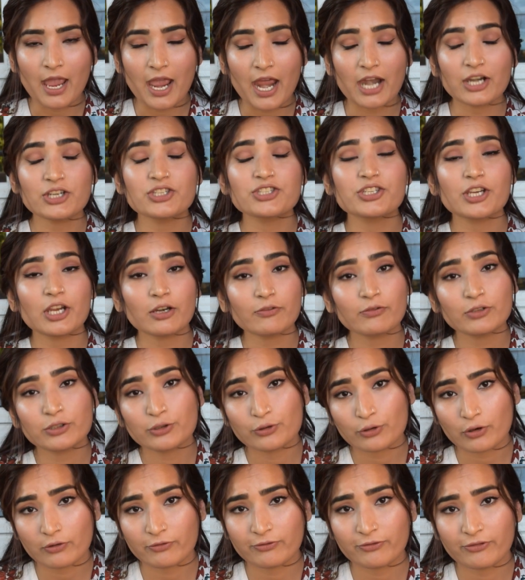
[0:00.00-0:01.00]
and share with
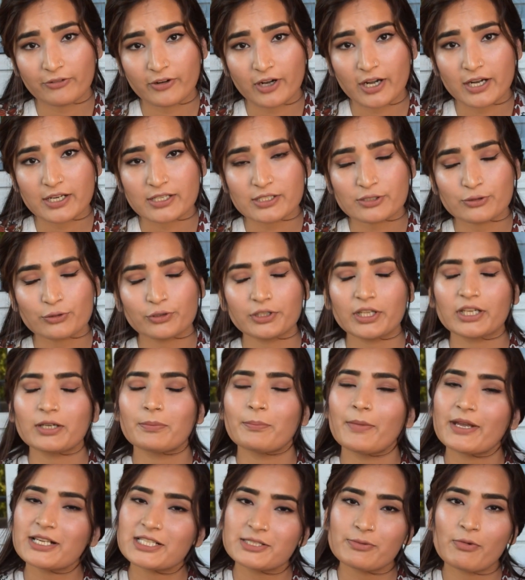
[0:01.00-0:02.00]
your friends so that
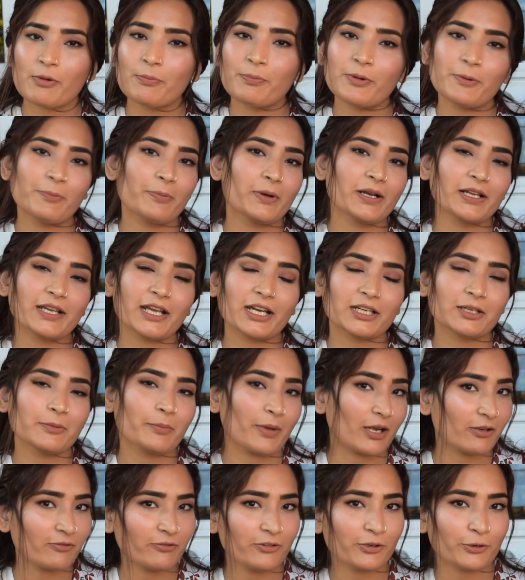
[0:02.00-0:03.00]
maximum people get the
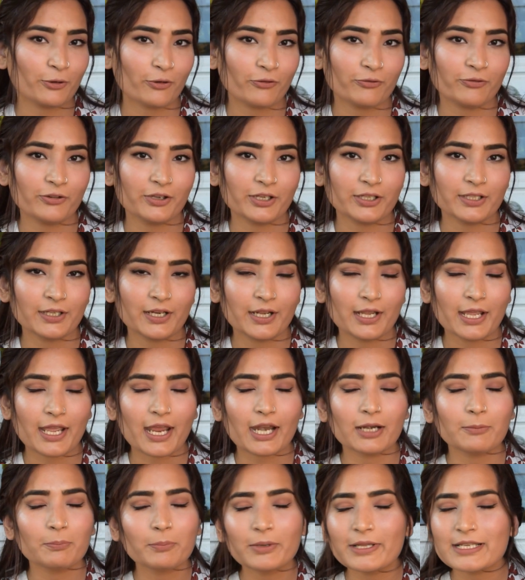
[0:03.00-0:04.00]
benefit of it,
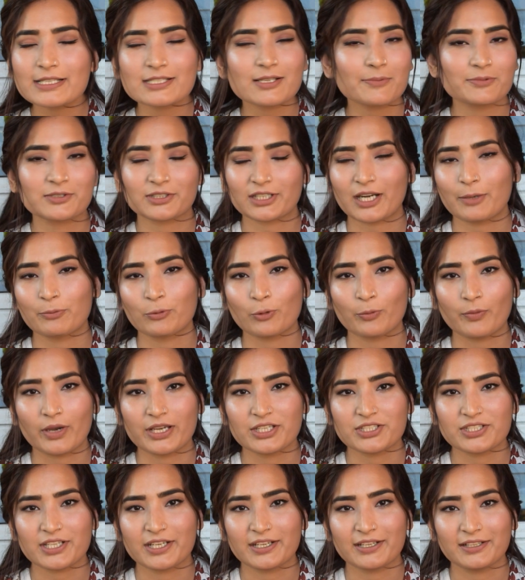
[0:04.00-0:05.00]
and please subscribe to
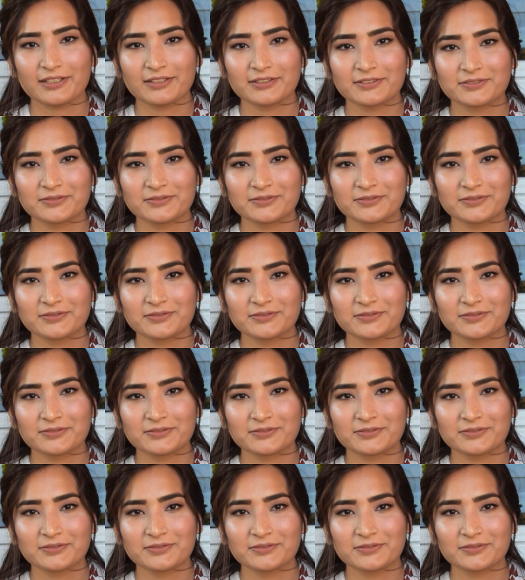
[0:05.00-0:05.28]
my channel.